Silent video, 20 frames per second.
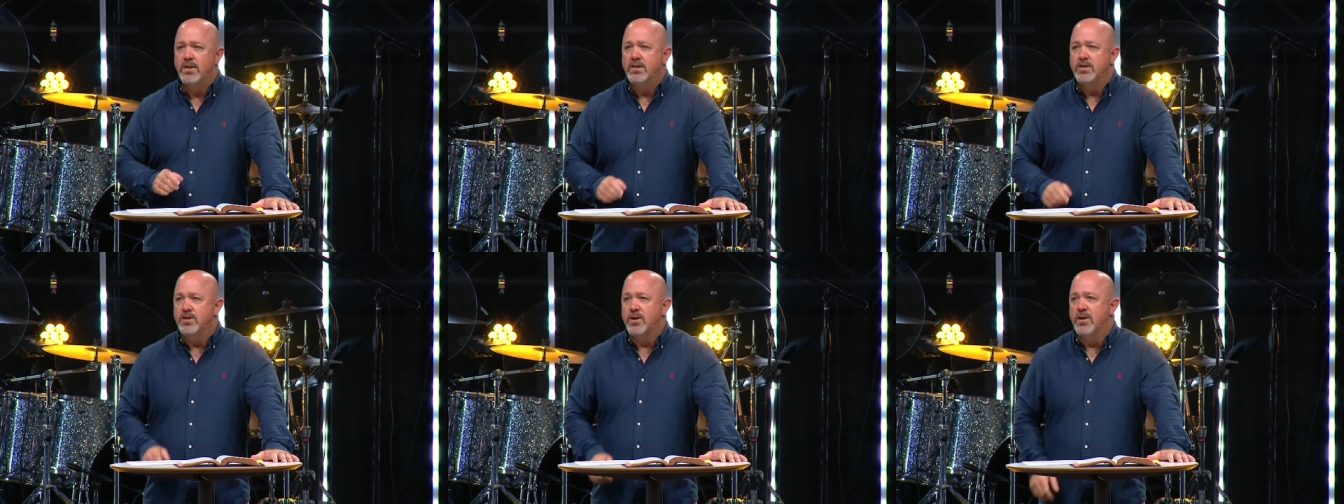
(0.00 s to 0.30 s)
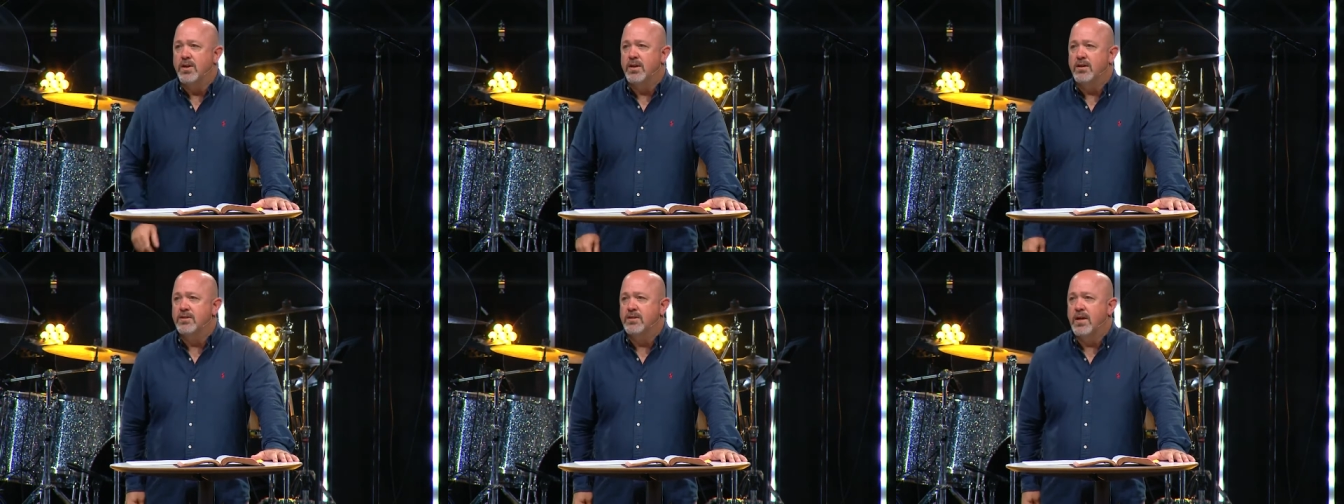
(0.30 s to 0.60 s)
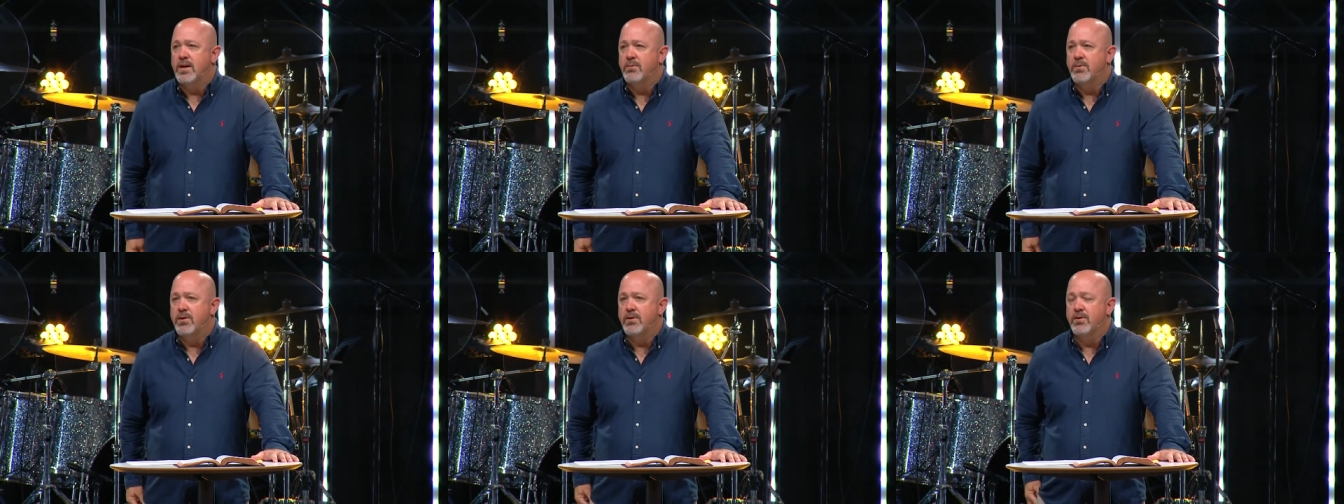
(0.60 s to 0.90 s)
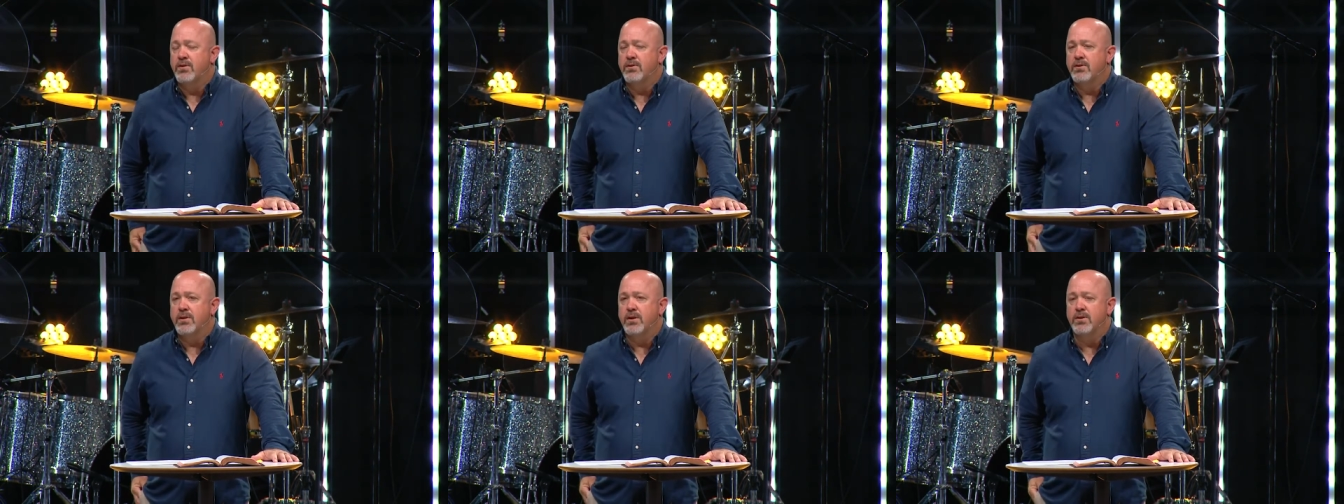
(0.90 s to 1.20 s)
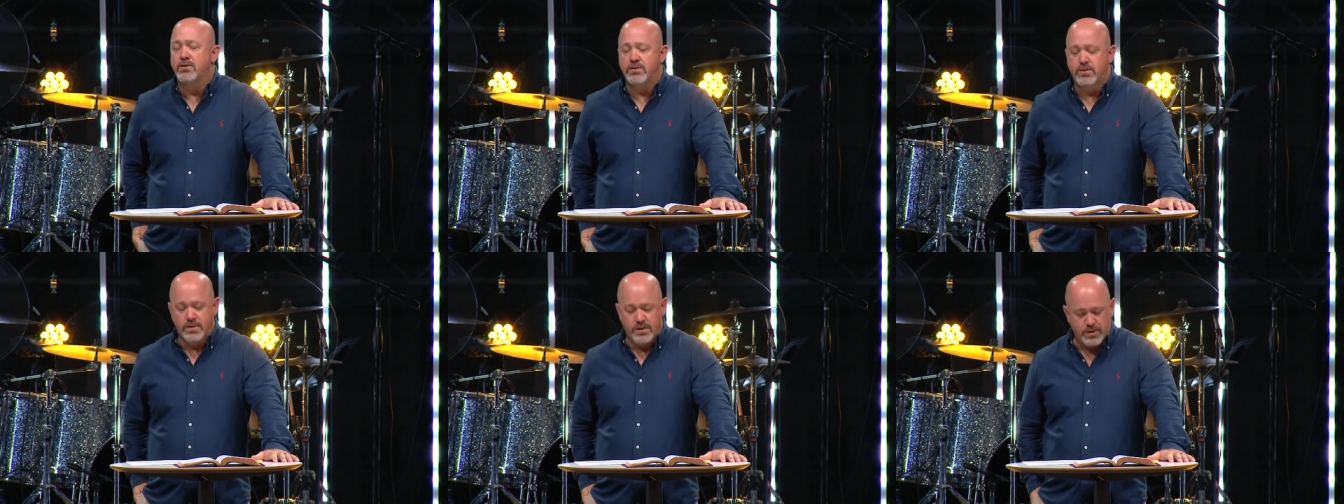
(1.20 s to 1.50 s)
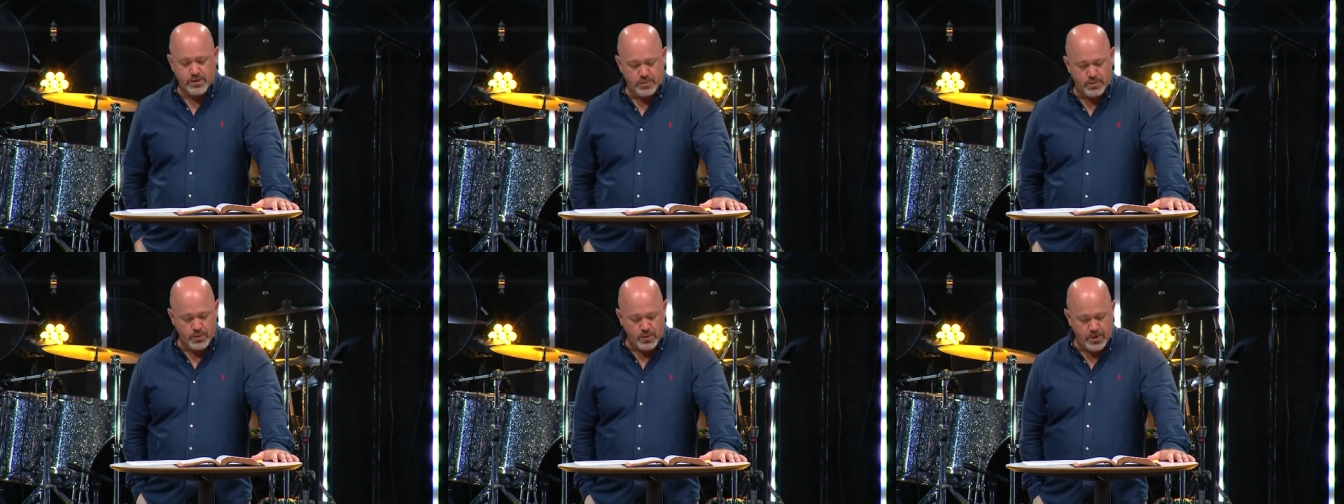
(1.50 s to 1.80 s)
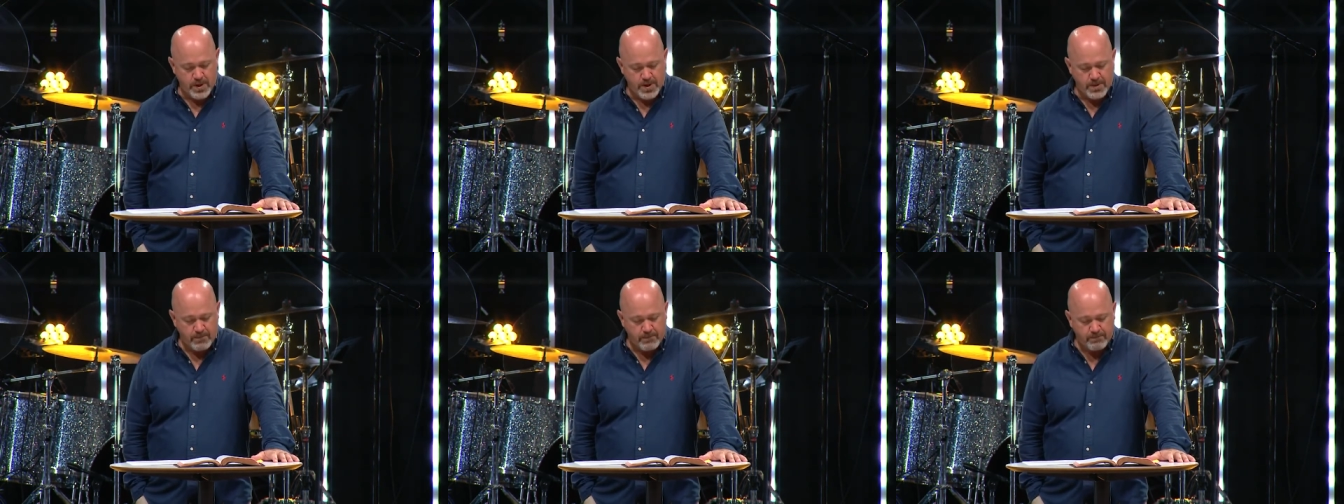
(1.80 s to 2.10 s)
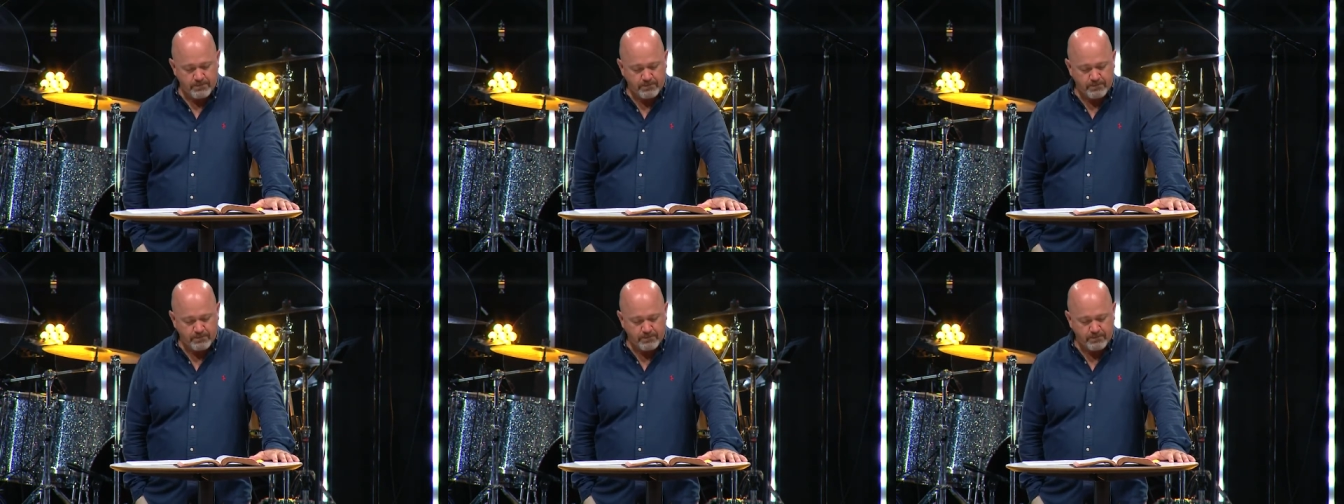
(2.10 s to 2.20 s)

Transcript: So here's how we're going to close this morning.